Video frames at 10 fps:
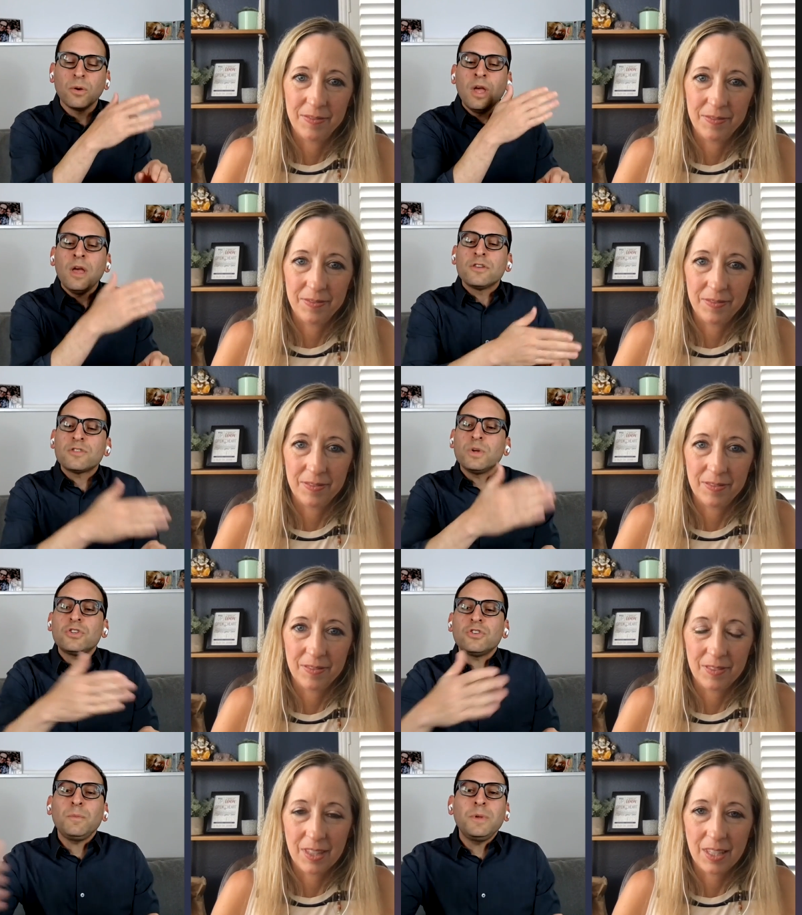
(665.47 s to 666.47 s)
Speaker 1: So, so it
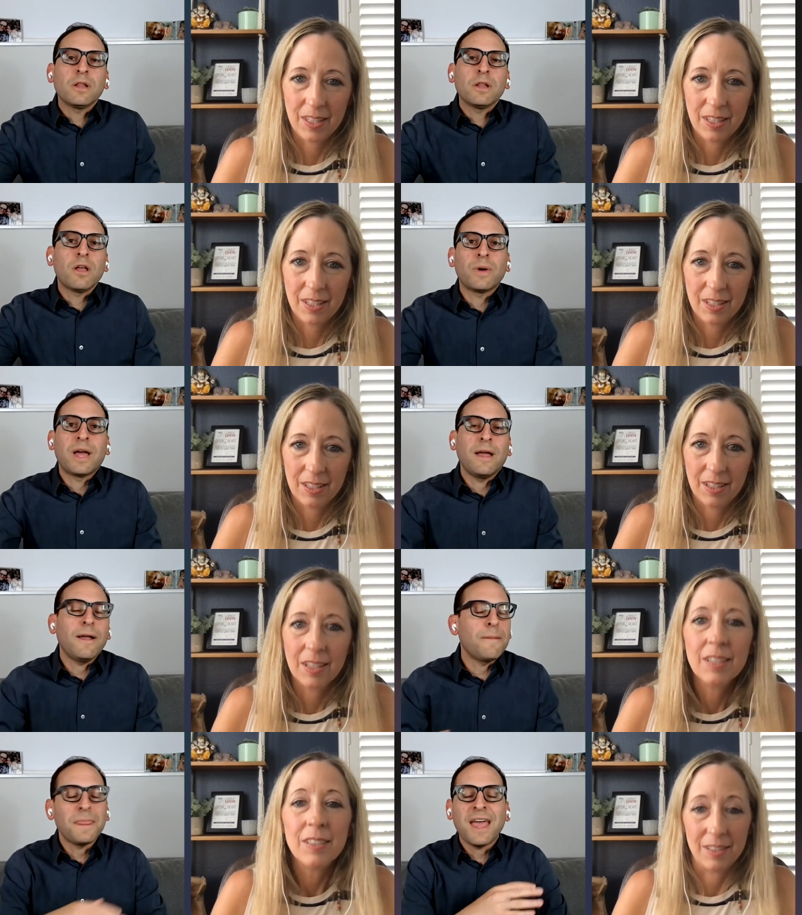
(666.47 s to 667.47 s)
should be along the way.
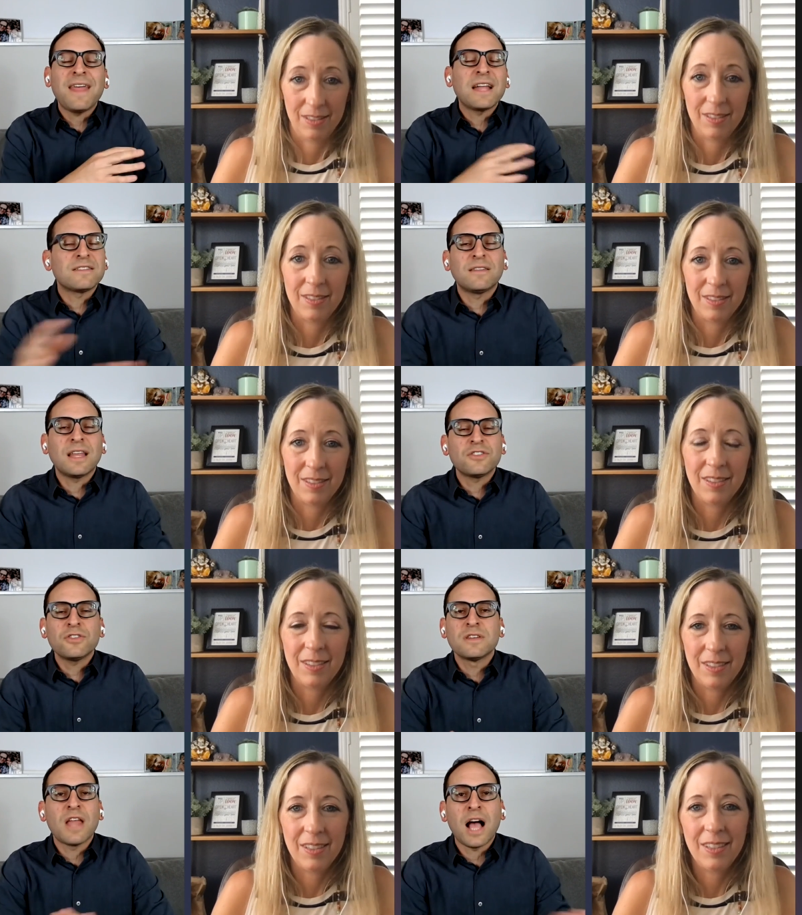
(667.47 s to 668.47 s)
And that's, that's
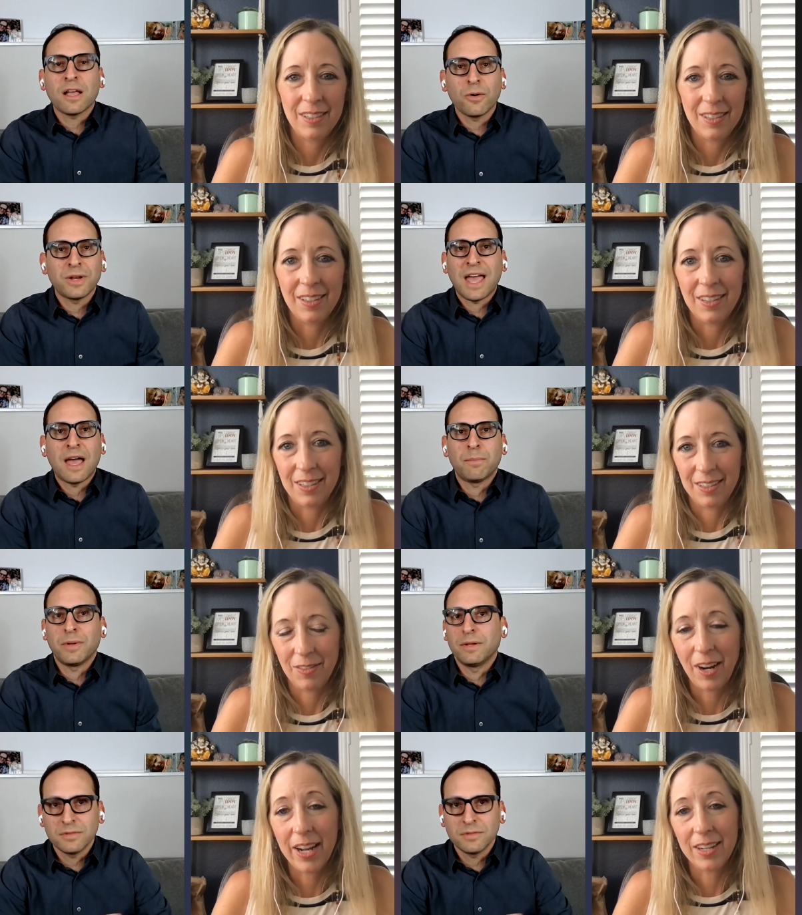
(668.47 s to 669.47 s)
just not going to happen.
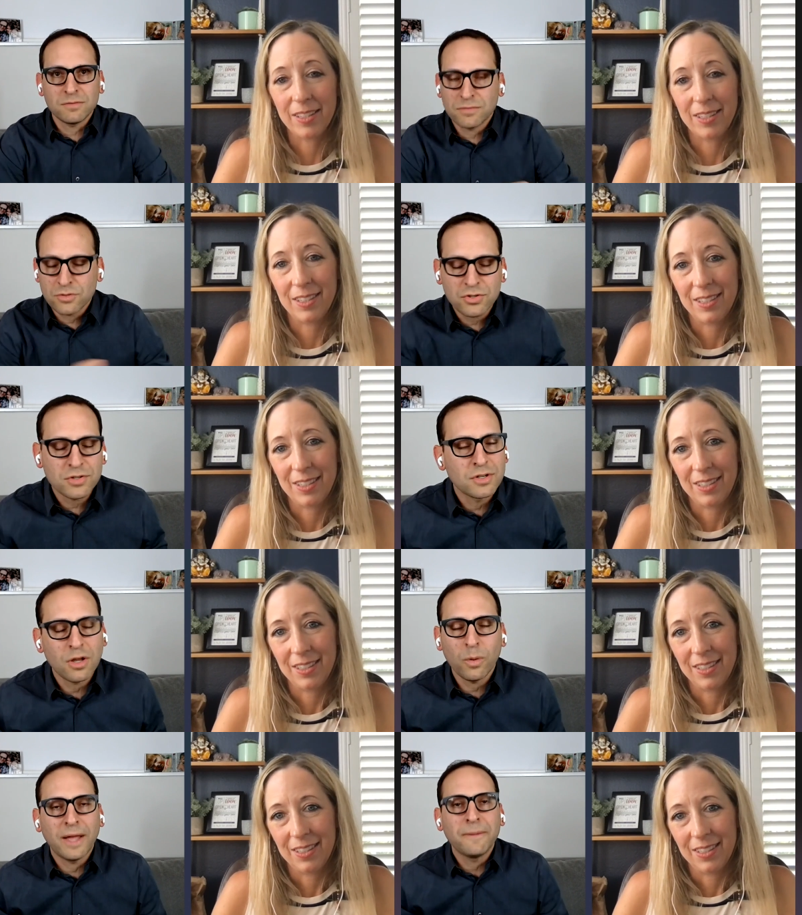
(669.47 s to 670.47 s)
Right. There's just
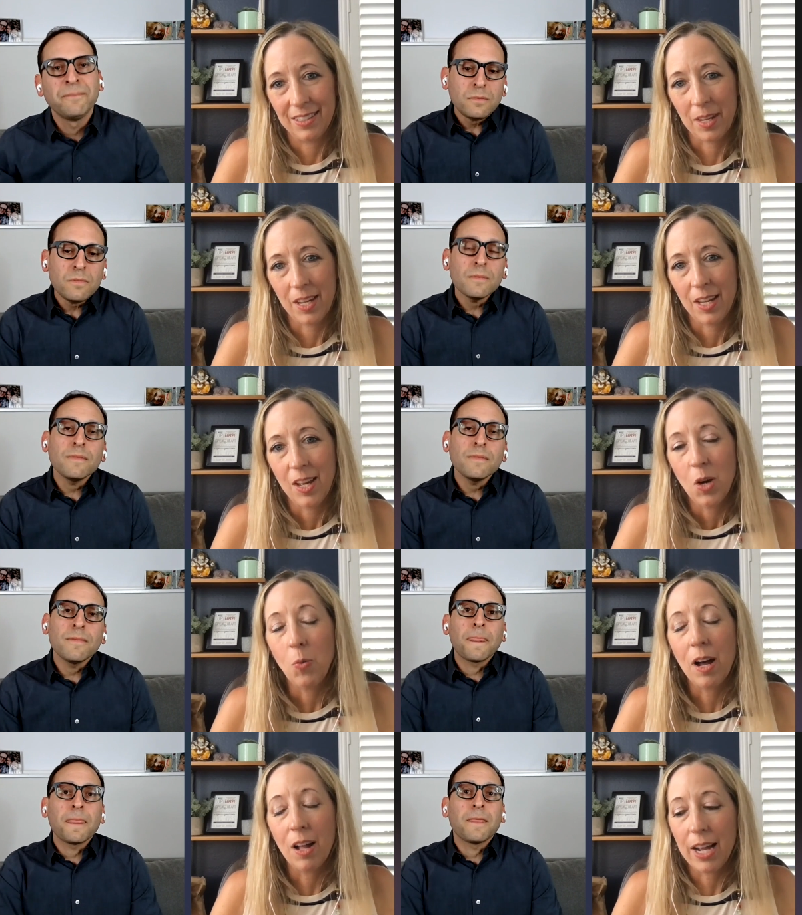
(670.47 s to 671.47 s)
no way.
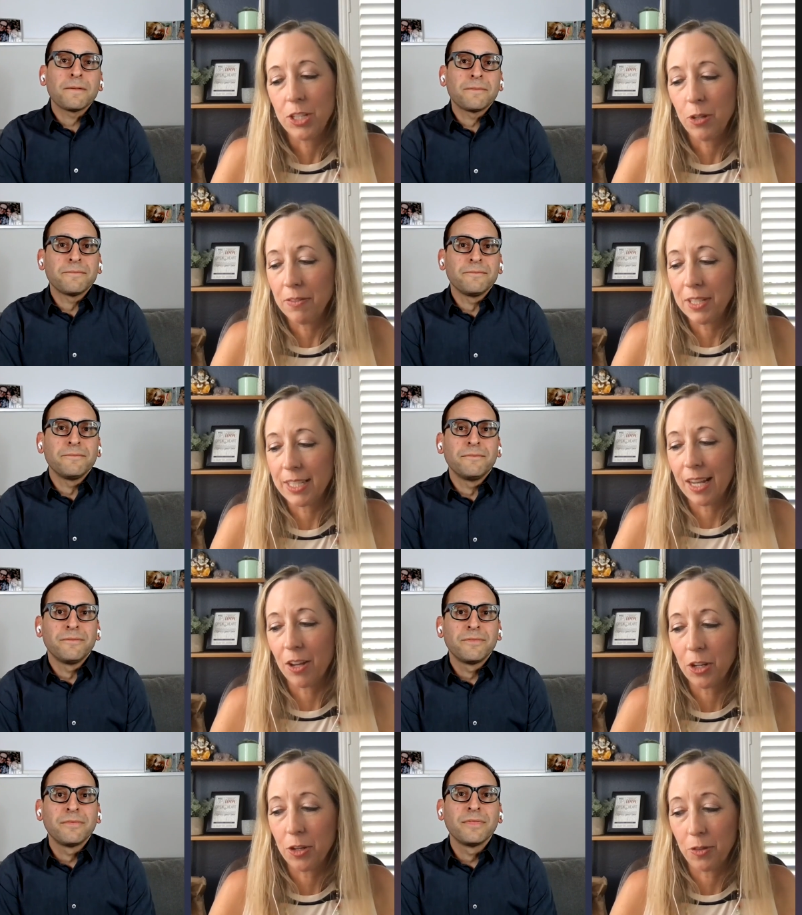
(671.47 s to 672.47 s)
Speaker 2: Well, I do have to tell
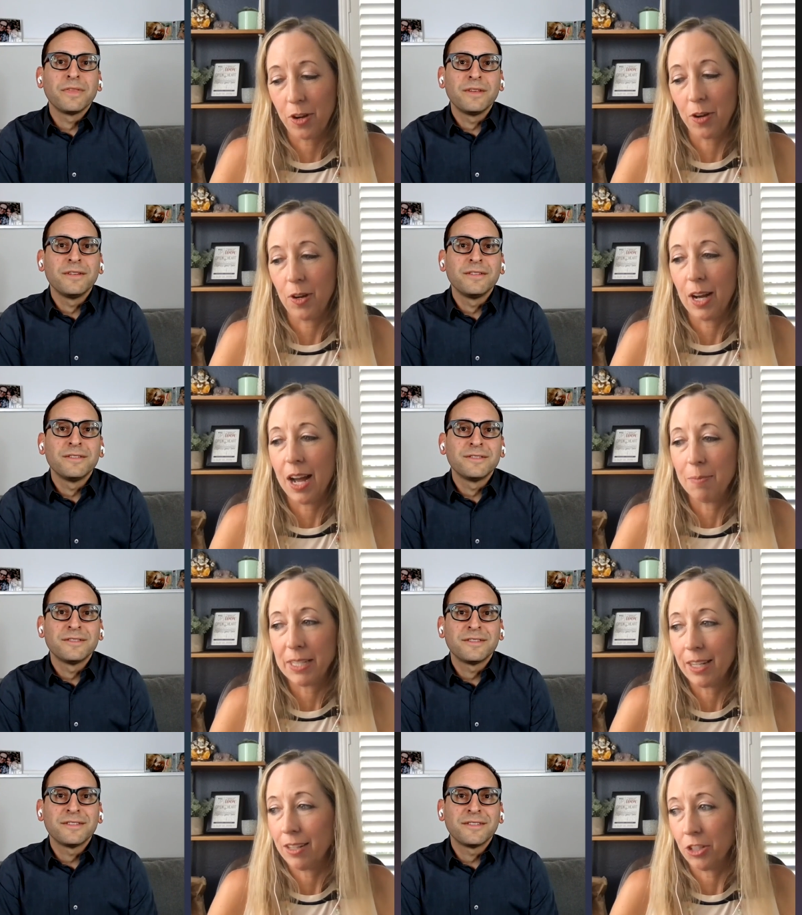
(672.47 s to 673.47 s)
you though, um,
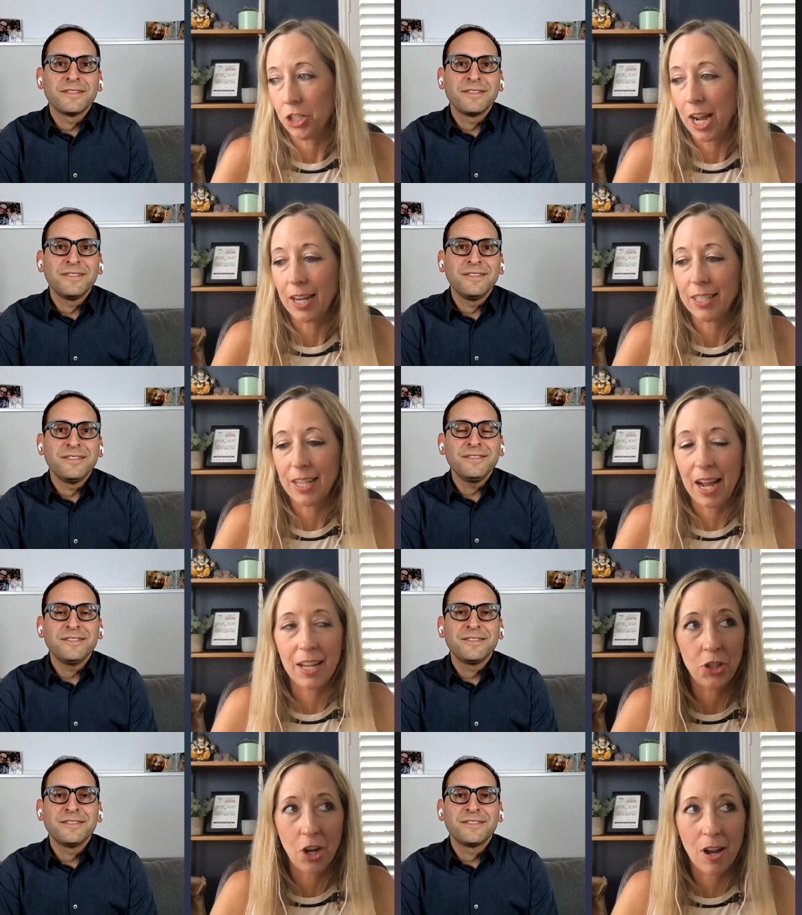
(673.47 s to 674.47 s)
to interject,
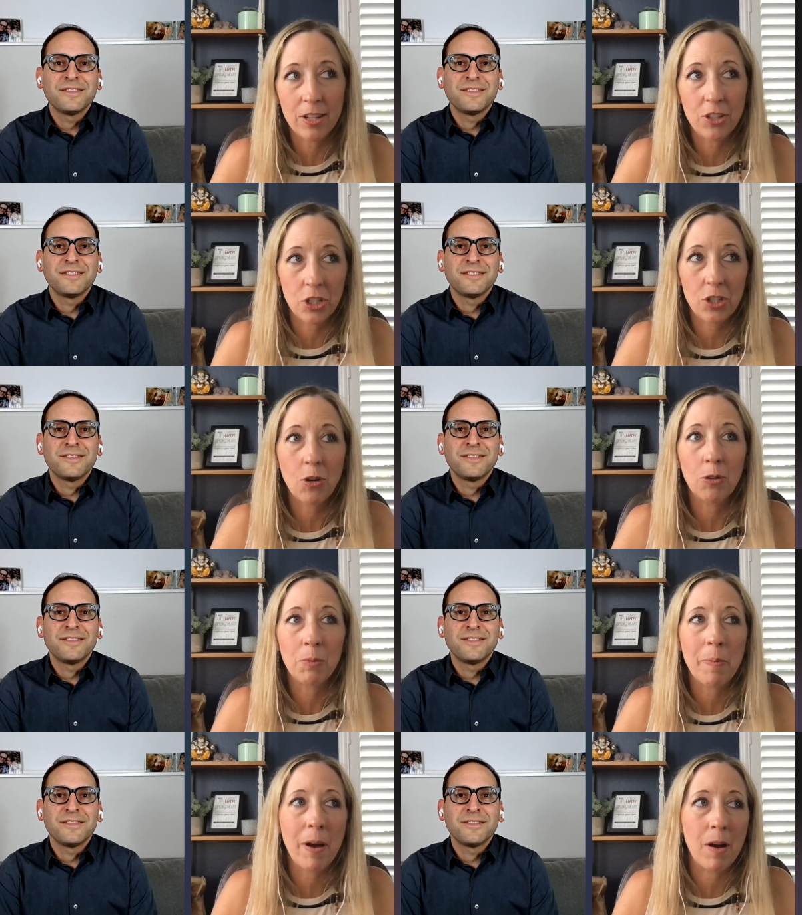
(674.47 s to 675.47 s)
John just told me
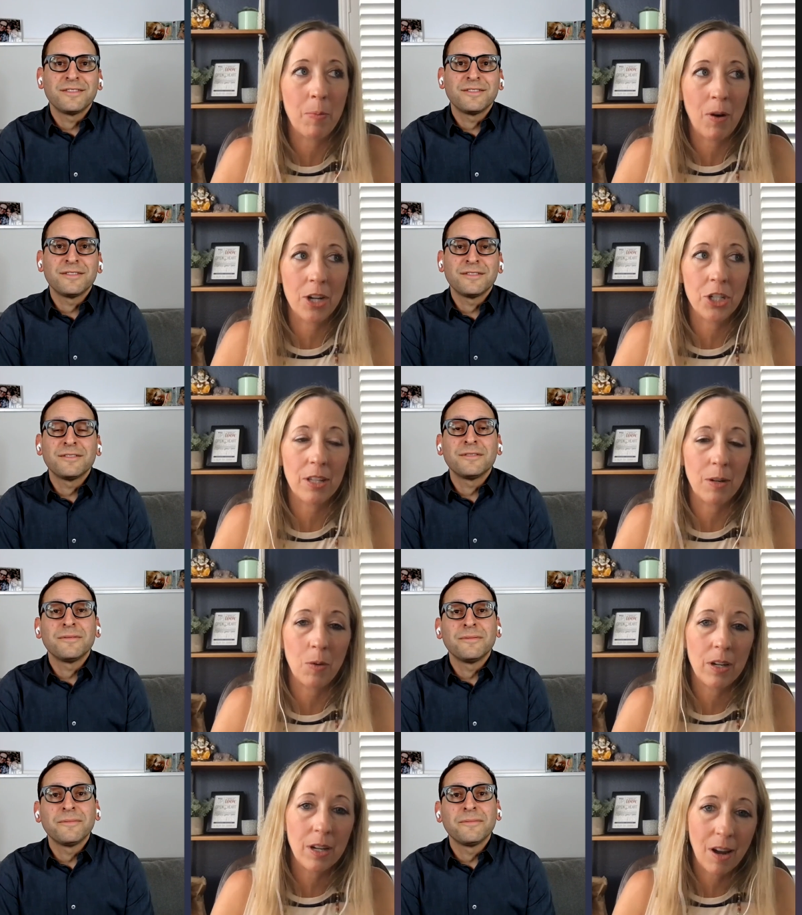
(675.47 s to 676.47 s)
about a project they're
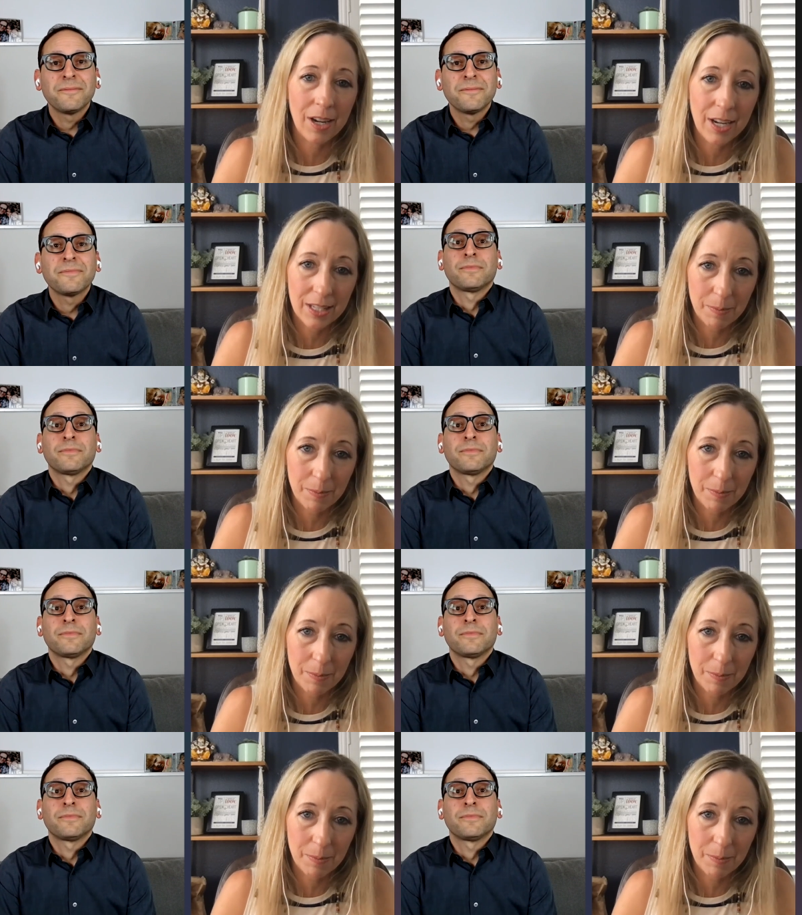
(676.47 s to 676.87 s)
working on in his